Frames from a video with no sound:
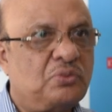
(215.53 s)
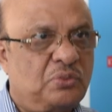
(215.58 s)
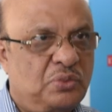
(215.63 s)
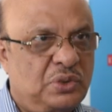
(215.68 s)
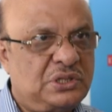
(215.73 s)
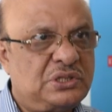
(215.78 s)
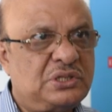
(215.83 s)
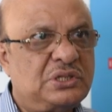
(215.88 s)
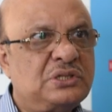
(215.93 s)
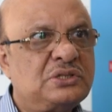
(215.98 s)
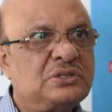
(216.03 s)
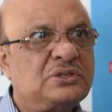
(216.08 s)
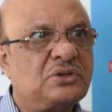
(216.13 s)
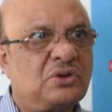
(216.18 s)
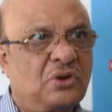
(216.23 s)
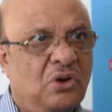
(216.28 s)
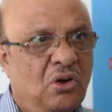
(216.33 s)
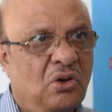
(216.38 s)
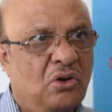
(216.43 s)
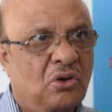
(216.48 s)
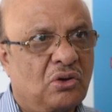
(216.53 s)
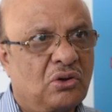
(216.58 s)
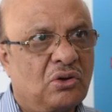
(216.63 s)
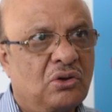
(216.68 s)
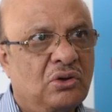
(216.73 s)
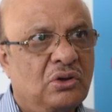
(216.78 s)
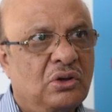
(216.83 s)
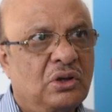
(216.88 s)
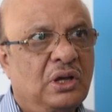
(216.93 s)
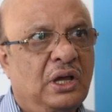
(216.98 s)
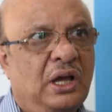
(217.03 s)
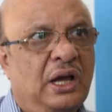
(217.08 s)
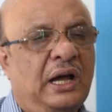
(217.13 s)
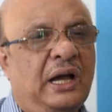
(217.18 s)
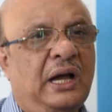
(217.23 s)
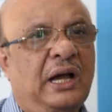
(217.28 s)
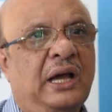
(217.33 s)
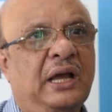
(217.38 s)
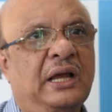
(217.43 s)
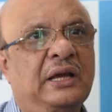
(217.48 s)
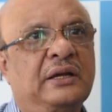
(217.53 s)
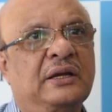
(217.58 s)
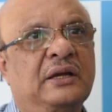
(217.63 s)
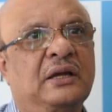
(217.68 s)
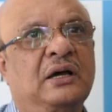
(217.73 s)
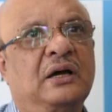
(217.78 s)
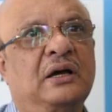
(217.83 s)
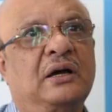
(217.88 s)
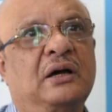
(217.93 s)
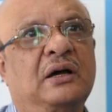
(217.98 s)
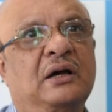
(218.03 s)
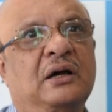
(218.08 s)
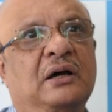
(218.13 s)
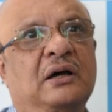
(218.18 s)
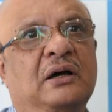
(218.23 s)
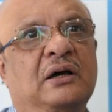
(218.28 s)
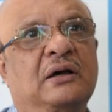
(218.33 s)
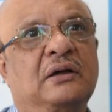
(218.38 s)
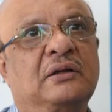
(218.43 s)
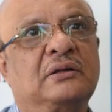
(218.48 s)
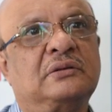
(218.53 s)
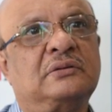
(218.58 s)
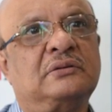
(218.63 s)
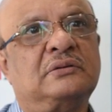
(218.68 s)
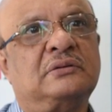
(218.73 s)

which is wrong. And